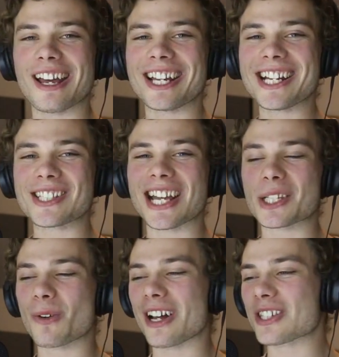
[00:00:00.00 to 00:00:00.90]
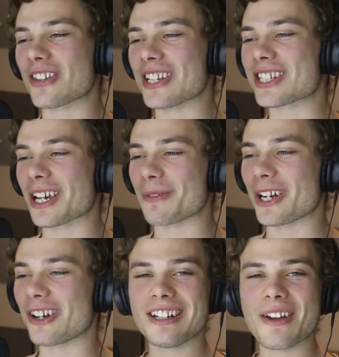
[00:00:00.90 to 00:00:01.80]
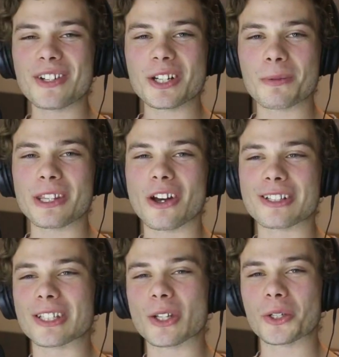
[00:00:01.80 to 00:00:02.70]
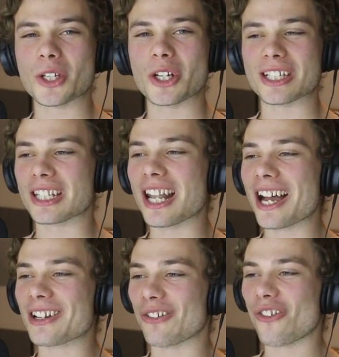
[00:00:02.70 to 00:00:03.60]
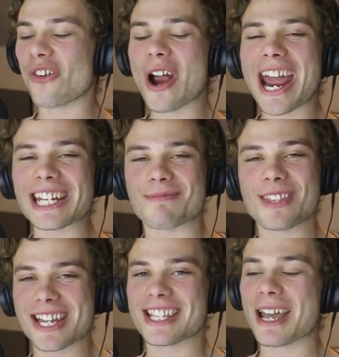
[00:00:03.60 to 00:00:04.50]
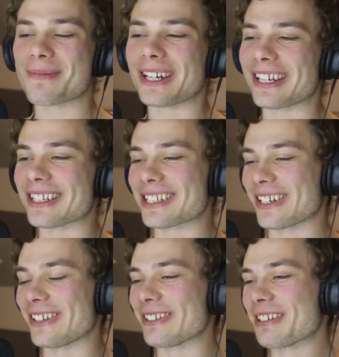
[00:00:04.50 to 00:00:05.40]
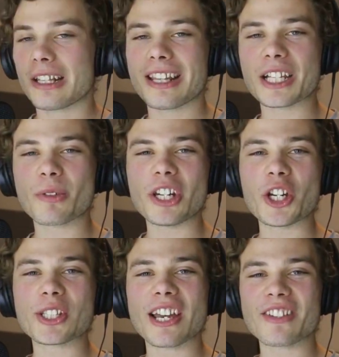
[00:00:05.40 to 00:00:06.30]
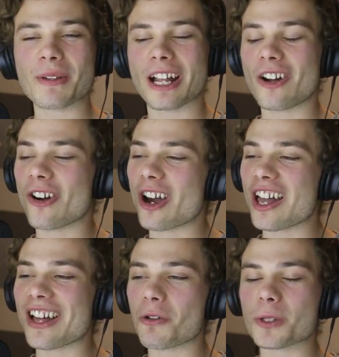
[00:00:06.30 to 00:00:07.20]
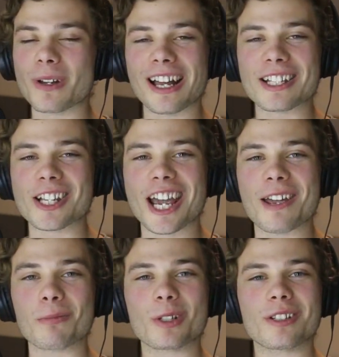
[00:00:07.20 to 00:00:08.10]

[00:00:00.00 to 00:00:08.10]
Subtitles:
And I guess that's why it's on this sub, you know. Never Tell Me the Odds is also just luck and random things happening. So that's when you just have to be like, all right, that was my last game.